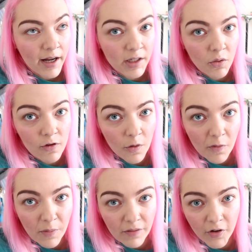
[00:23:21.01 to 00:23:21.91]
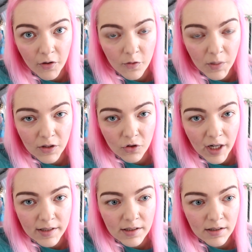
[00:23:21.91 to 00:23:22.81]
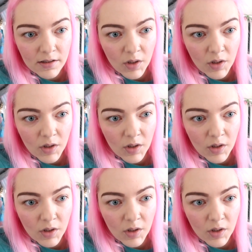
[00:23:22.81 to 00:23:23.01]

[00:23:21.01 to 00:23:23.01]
I knew some of my followers would be interested,